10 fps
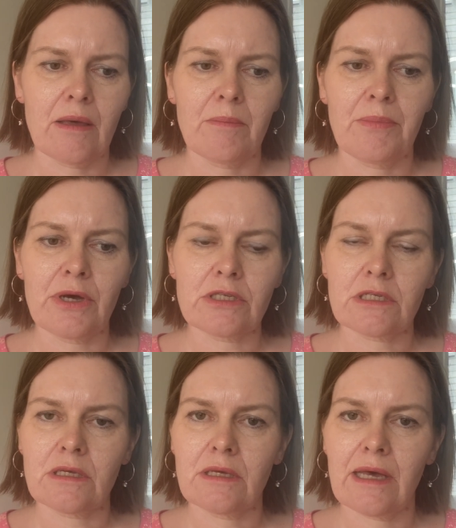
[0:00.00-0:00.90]
But
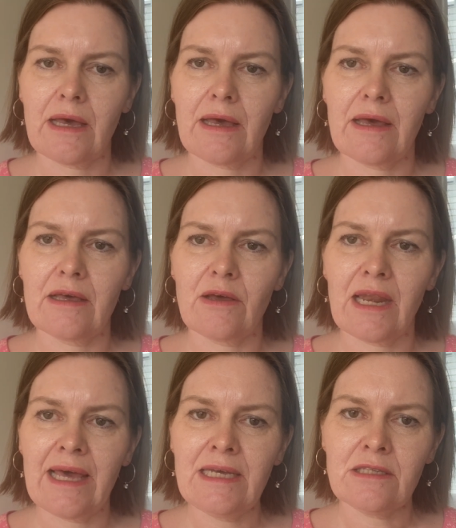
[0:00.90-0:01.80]

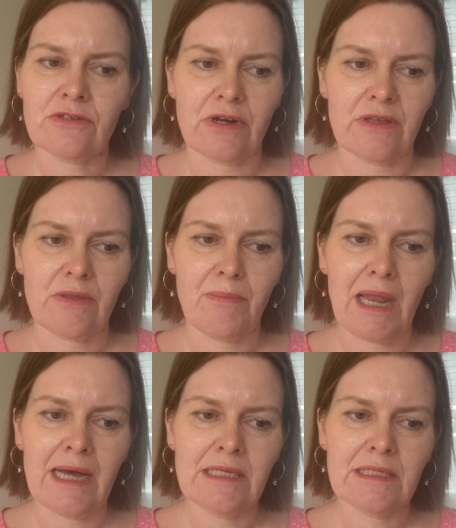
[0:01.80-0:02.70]
later, the
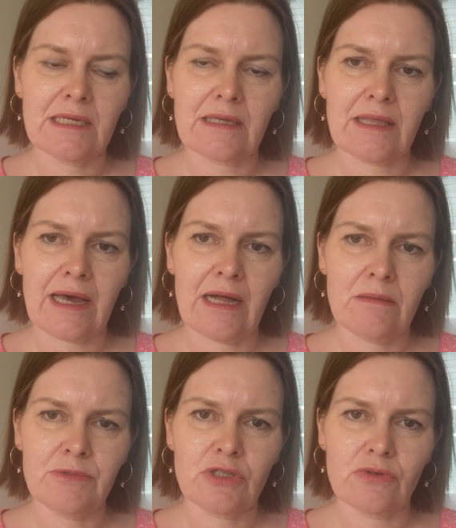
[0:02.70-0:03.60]
blinding that
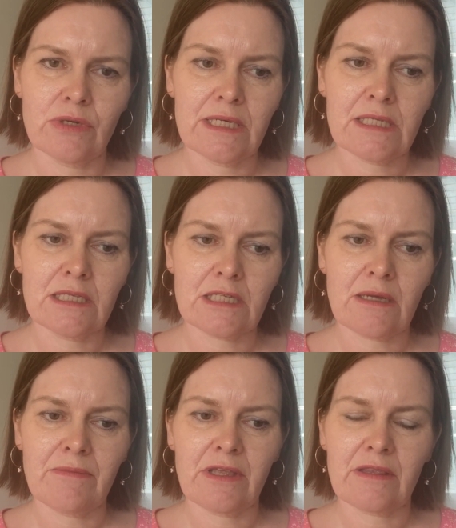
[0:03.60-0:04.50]
helps you isn't
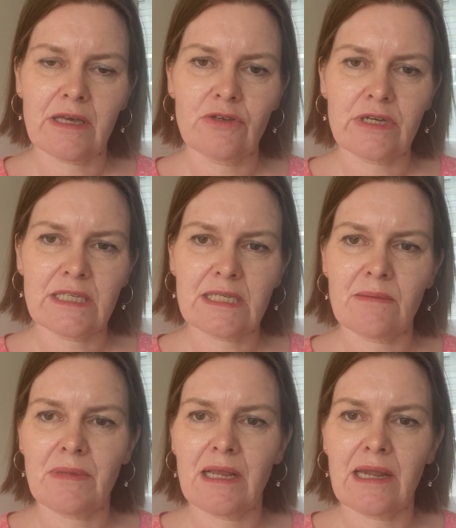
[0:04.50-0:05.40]
something that you can
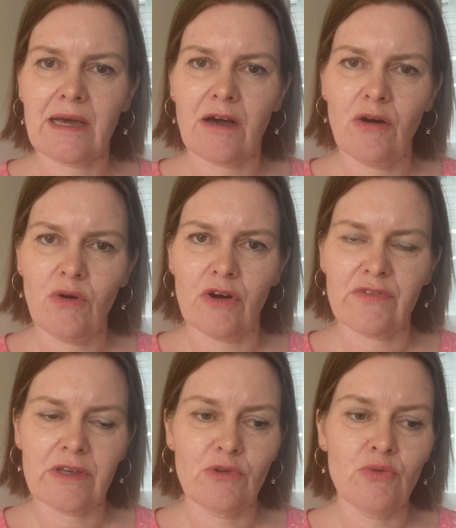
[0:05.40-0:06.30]
simply let go of.
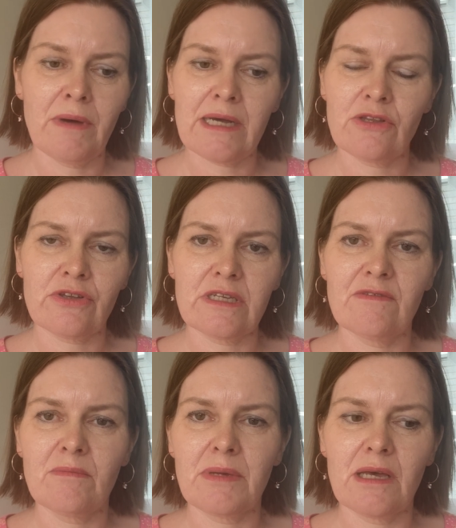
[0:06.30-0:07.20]
You might not
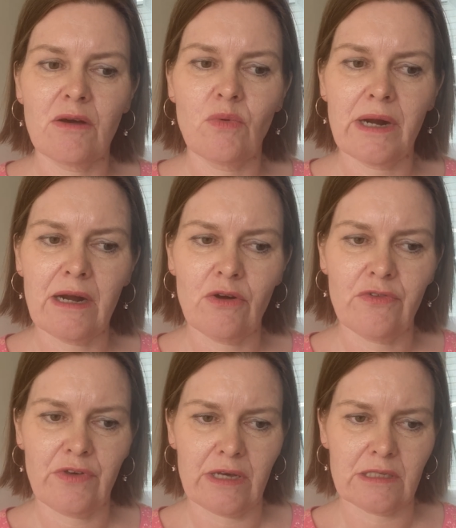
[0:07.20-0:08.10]
even be aware
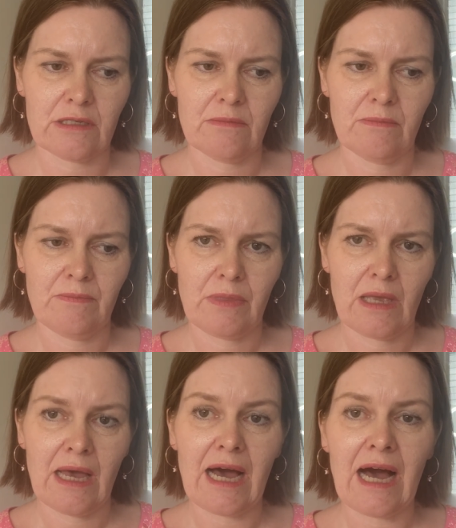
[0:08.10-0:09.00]
of it.
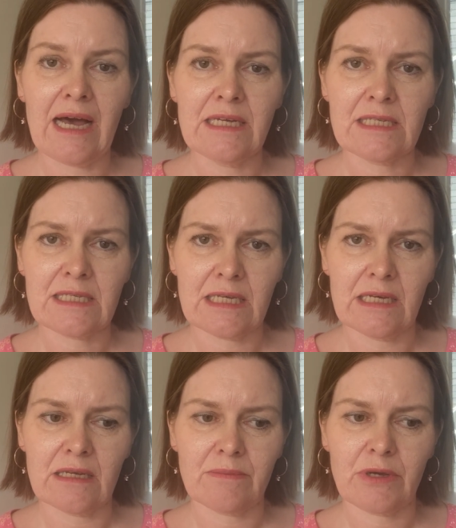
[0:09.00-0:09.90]
I see
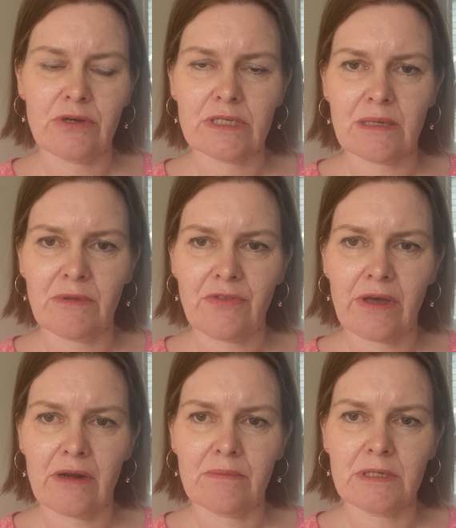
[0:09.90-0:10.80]
it because I'm a
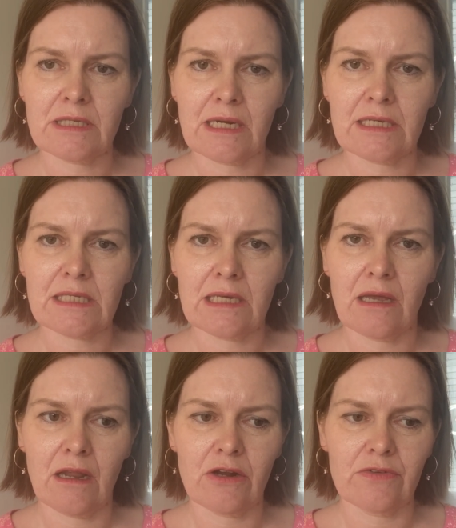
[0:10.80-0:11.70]
therapist and I see a
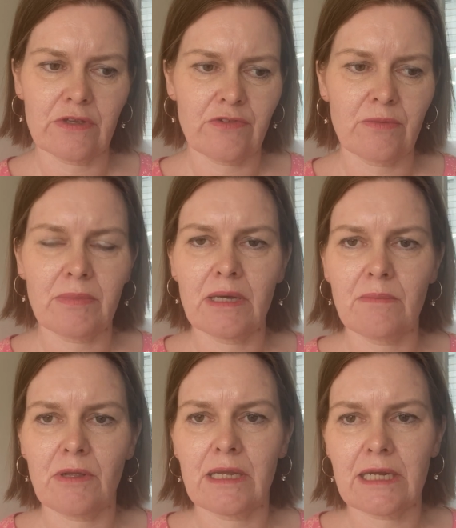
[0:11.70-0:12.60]
lot of different
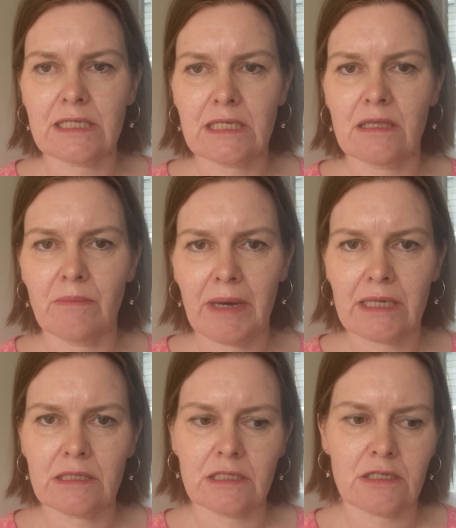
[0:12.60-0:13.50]
people and I see the
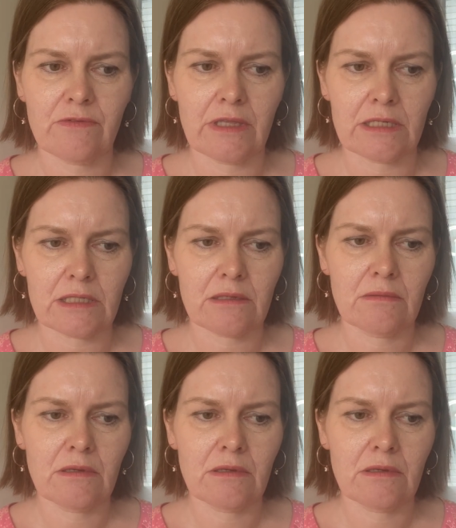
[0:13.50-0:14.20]
patterns of this.